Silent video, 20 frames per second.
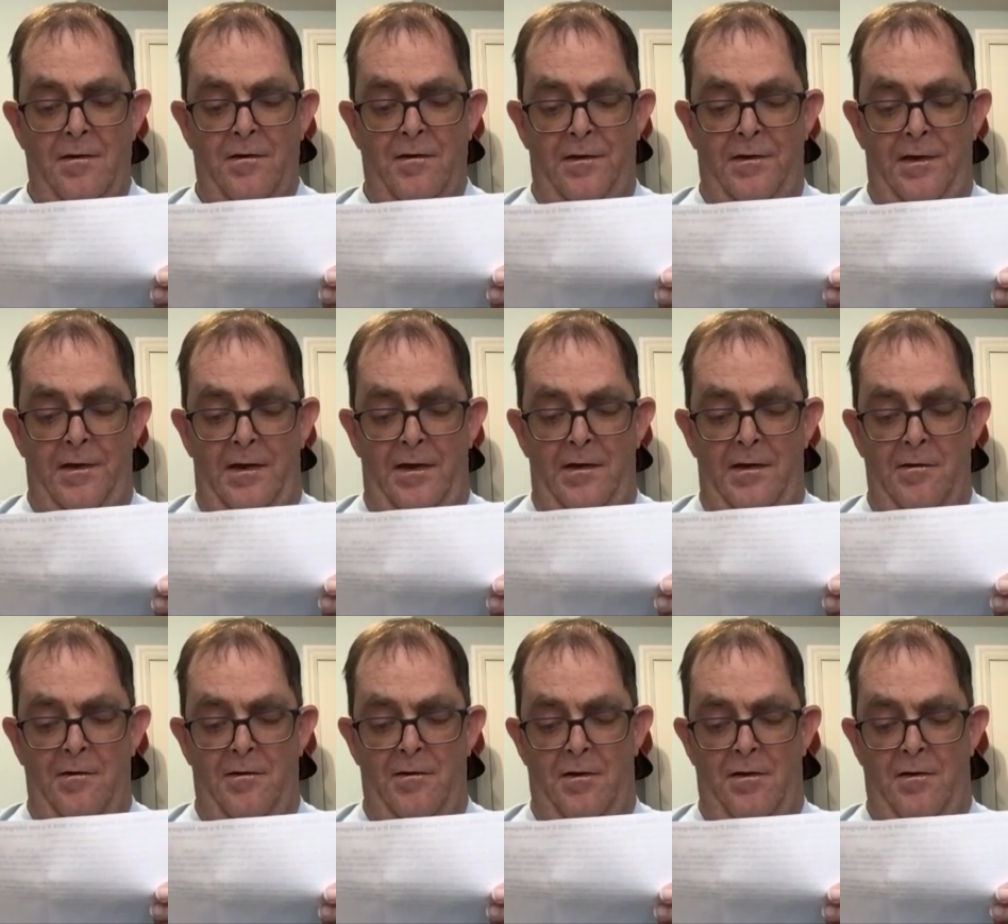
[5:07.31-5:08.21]
see
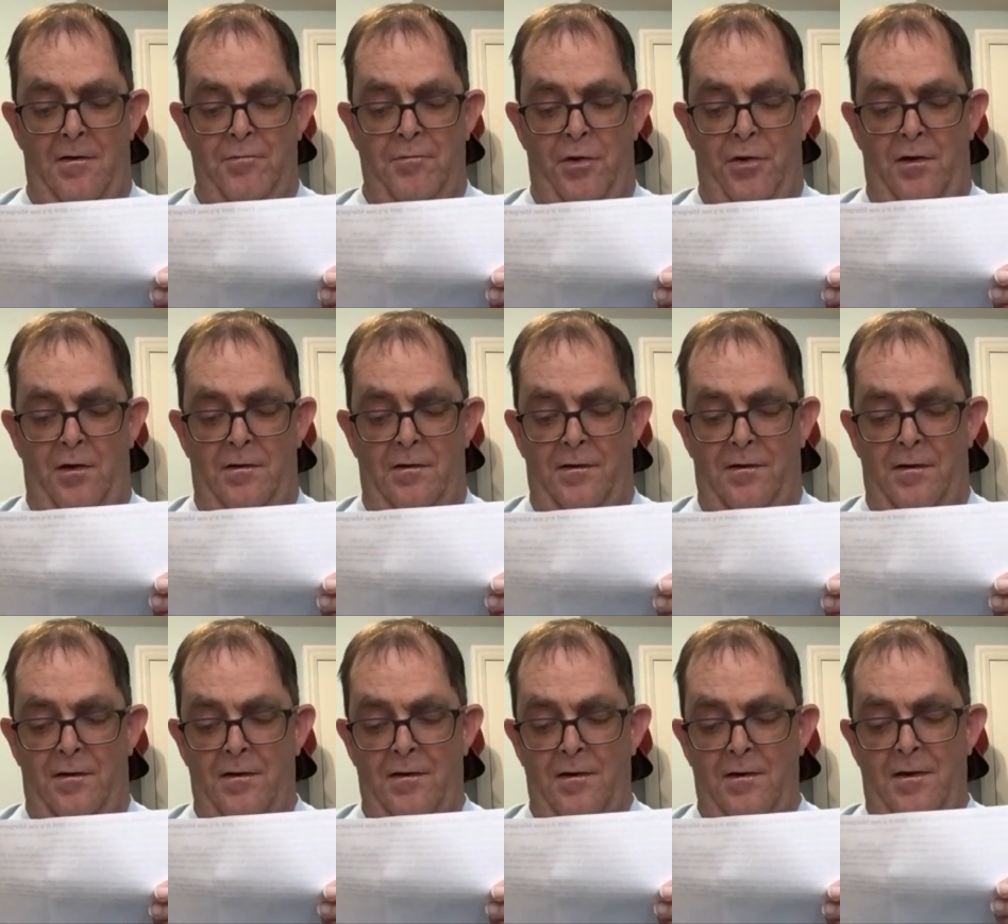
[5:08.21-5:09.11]
her books
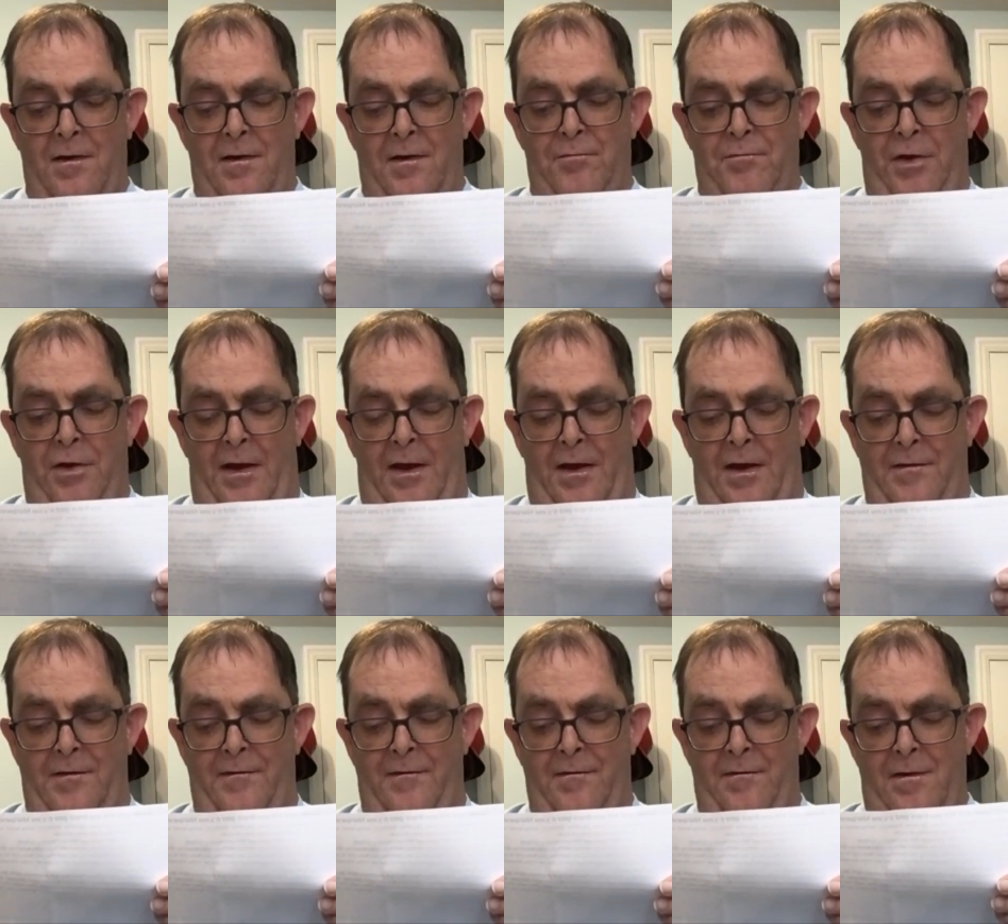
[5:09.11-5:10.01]

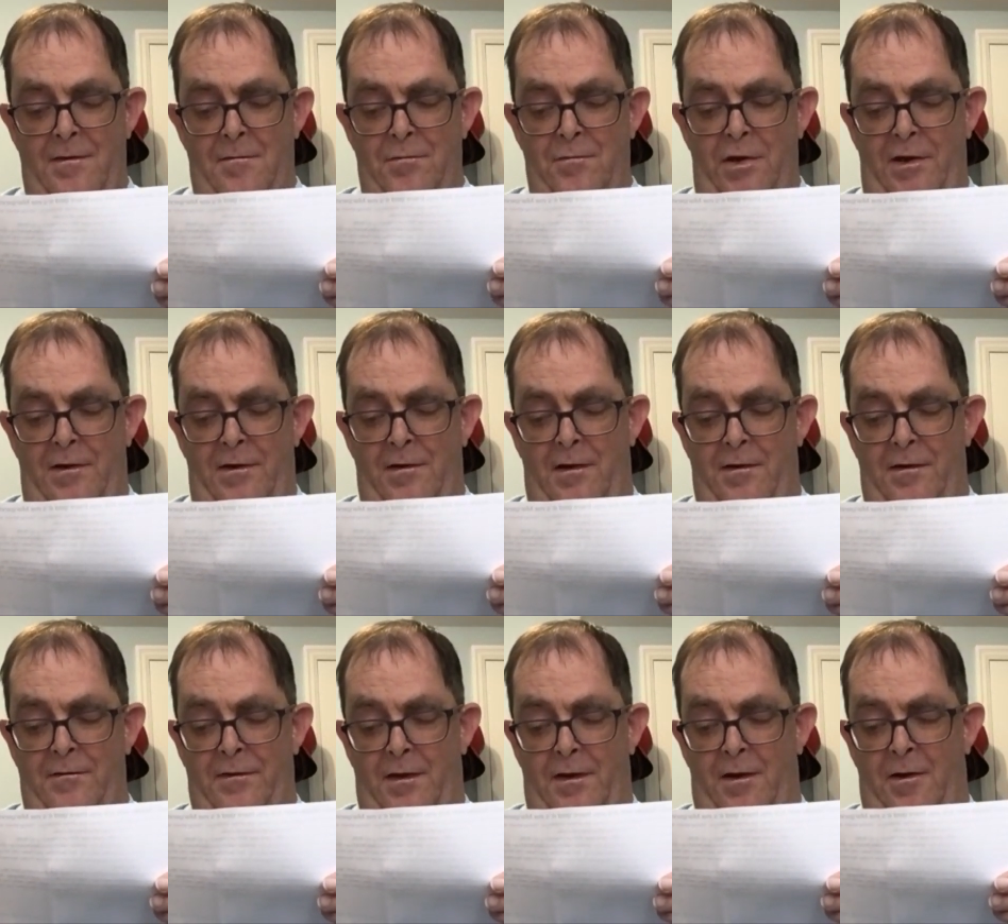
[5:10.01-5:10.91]
banned
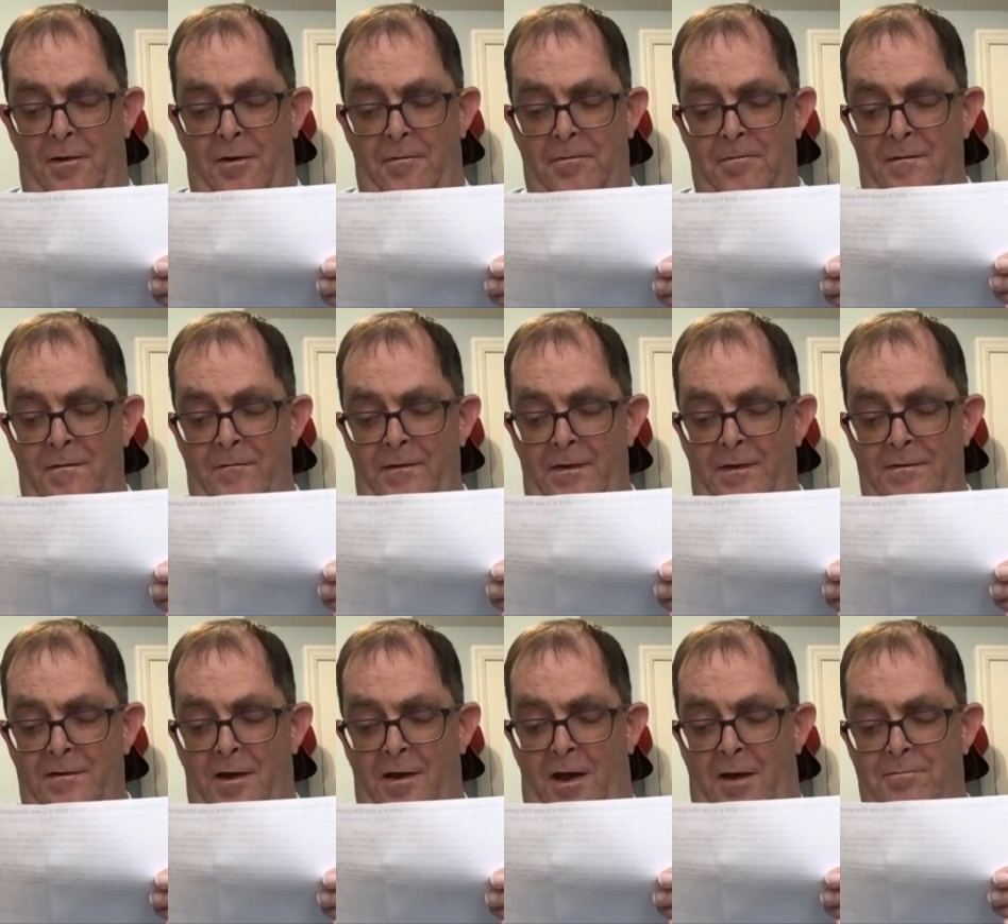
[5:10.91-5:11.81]
because of the
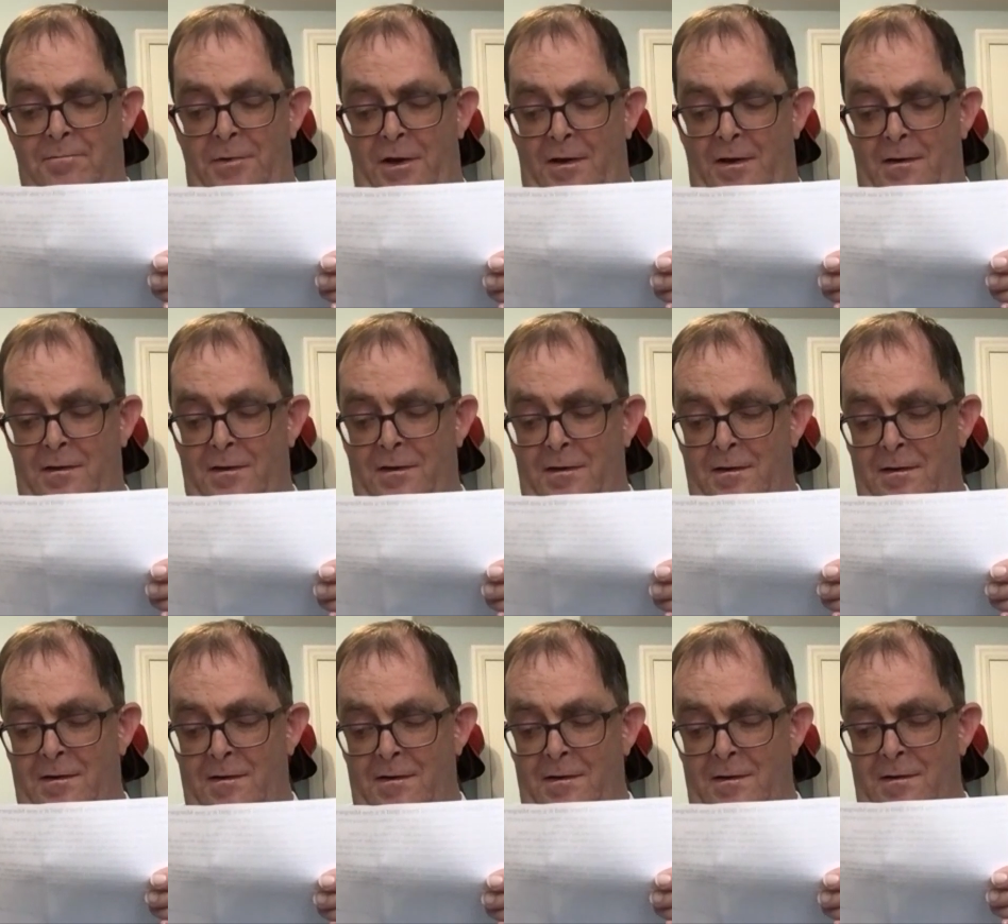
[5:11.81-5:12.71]
topics
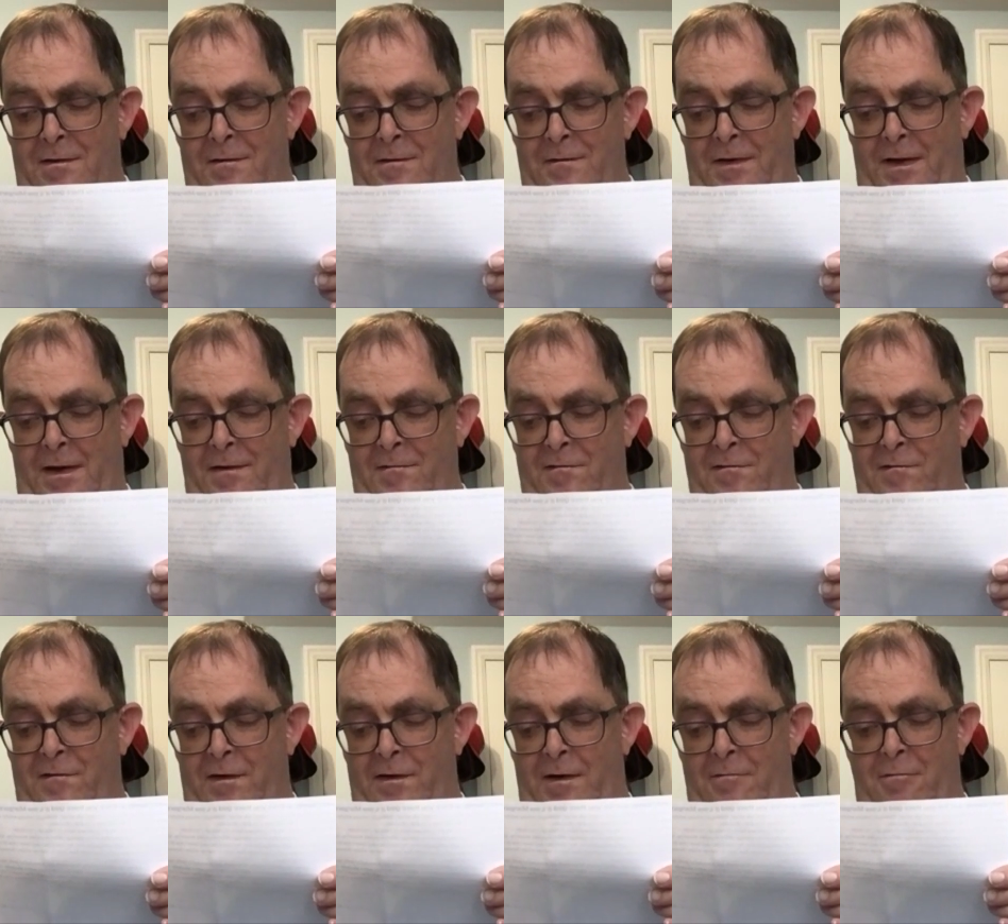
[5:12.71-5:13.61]
that
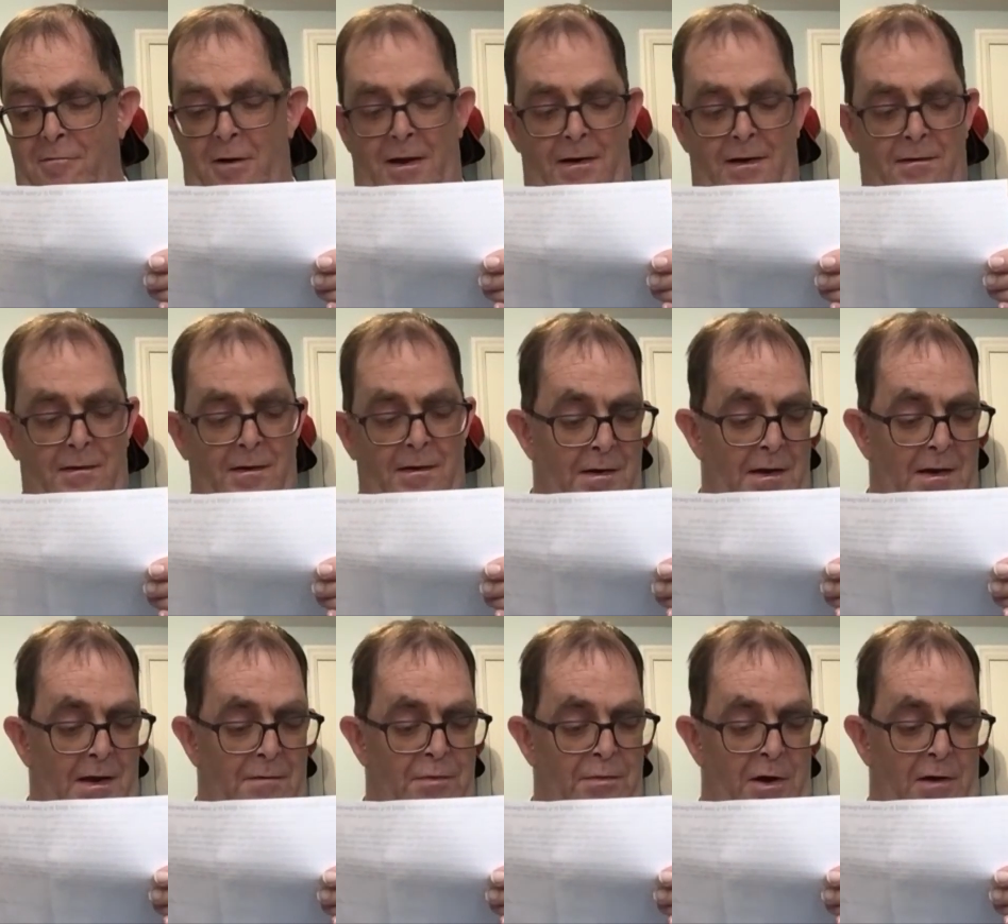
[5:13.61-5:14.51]
she writes
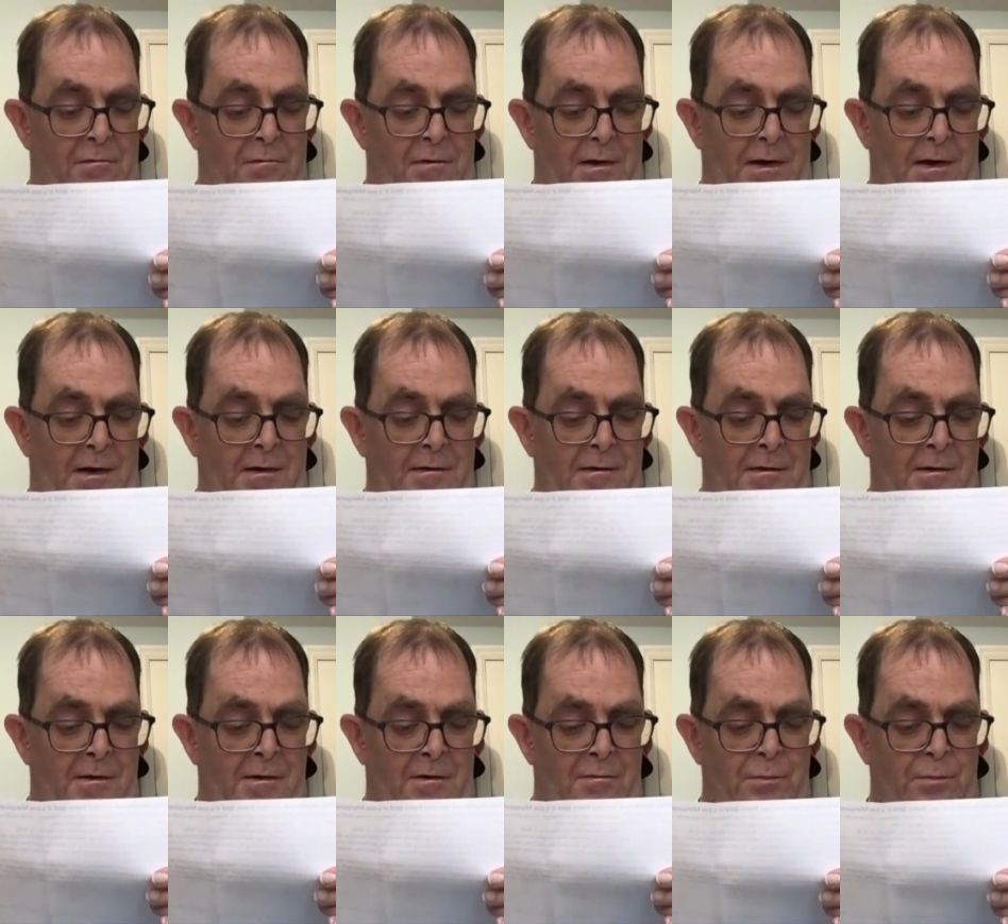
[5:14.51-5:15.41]
about in
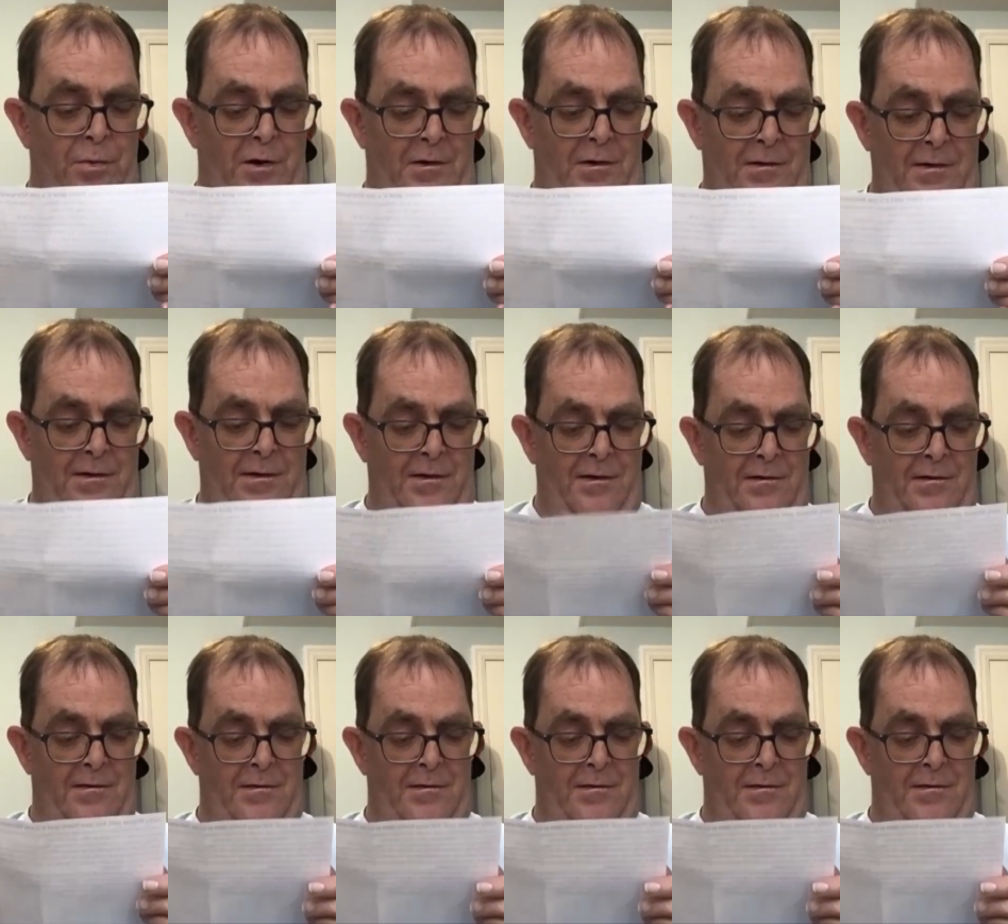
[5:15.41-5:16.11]
her books.